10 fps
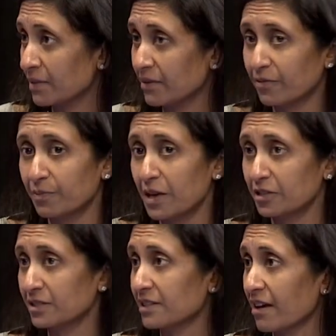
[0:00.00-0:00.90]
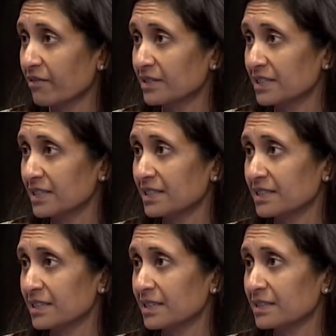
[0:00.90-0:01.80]
if patients have
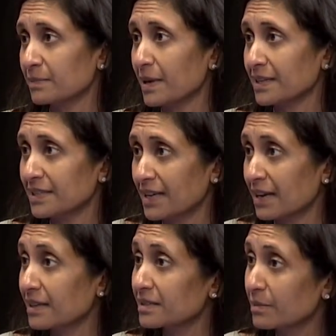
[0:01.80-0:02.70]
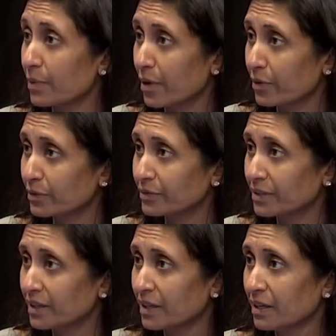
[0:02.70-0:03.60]
disease that's metastatic to
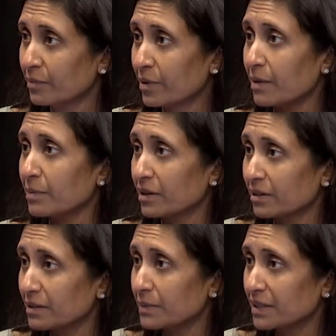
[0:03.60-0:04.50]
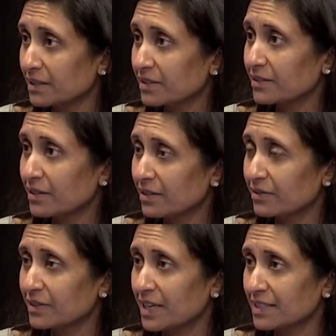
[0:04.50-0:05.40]
bone, primarily because
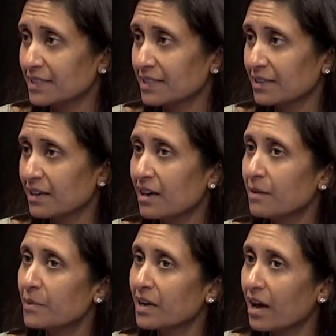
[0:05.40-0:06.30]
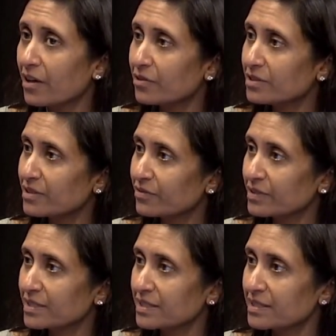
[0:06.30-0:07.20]
of testing. But other
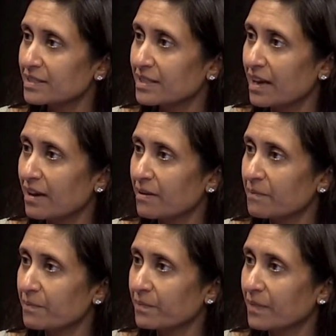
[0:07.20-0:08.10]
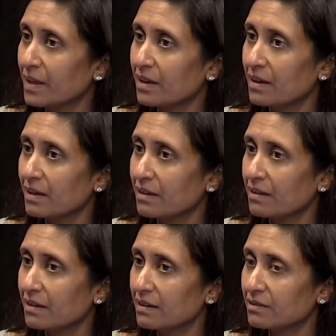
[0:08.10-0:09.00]
differences
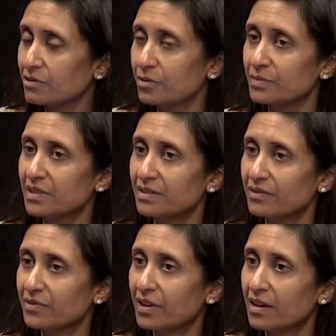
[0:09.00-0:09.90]
in terms of